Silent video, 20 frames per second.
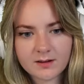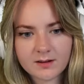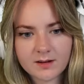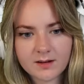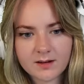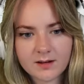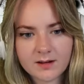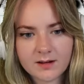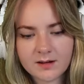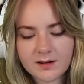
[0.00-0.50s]

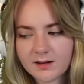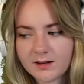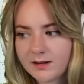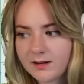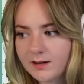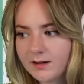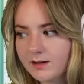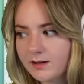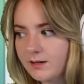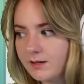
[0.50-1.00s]

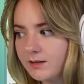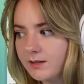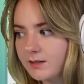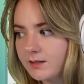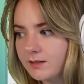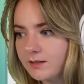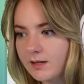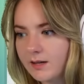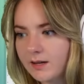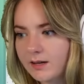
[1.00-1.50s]

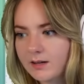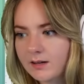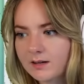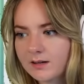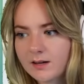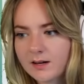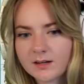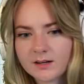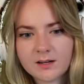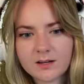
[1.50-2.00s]
and like
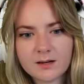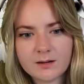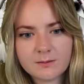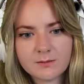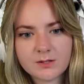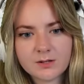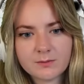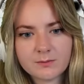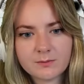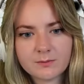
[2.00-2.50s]
kind of
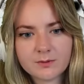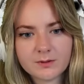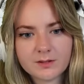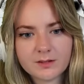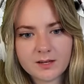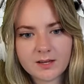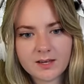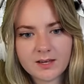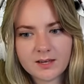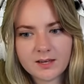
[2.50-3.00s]
comes up
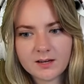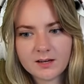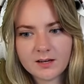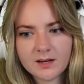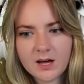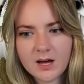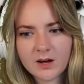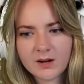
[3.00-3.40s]
here.